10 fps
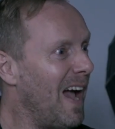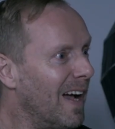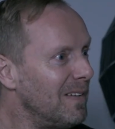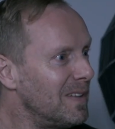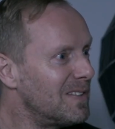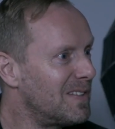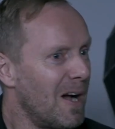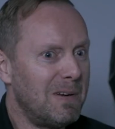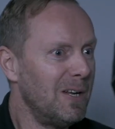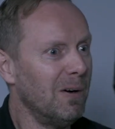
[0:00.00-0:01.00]
is, this, is
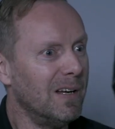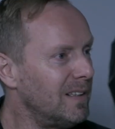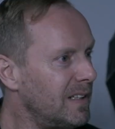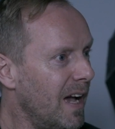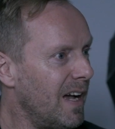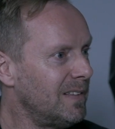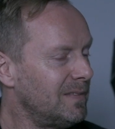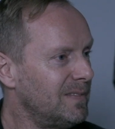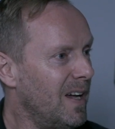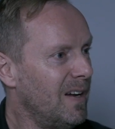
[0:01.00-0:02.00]
how we maybe this is normal
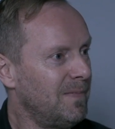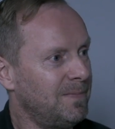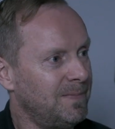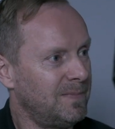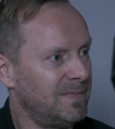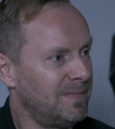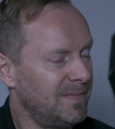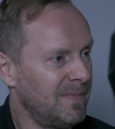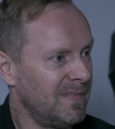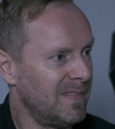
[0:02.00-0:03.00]
but in